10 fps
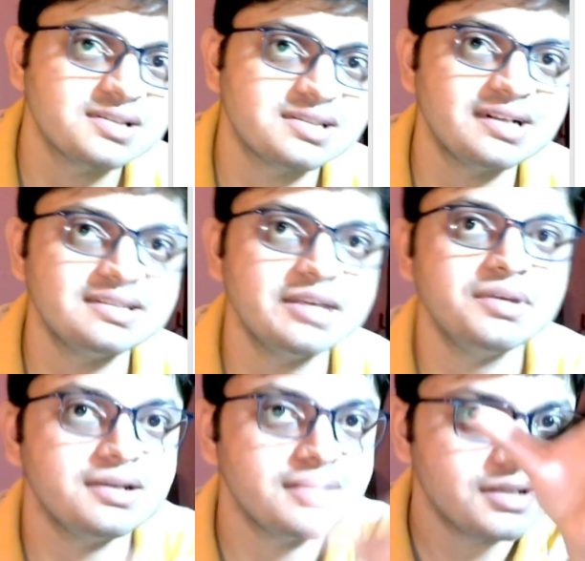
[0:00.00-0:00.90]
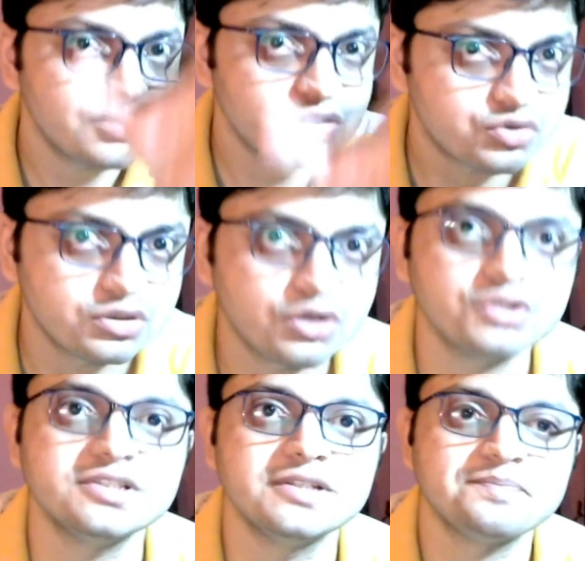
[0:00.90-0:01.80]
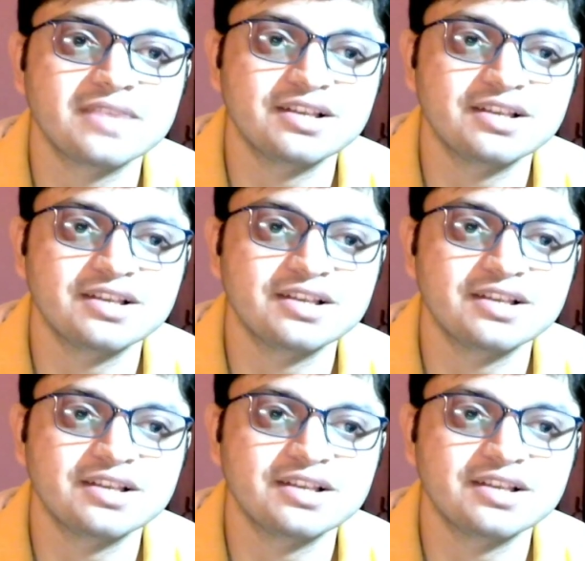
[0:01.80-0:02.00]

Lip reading: set them in chronology.